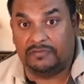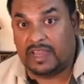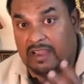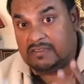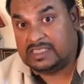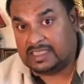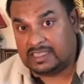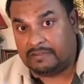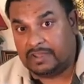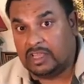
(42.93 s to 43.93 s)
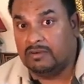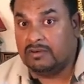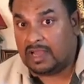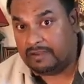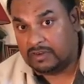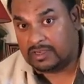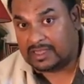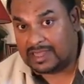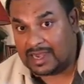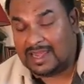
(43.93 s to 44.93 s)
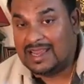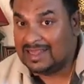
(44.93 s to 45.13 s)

If you haven't seen that video, have a look at that.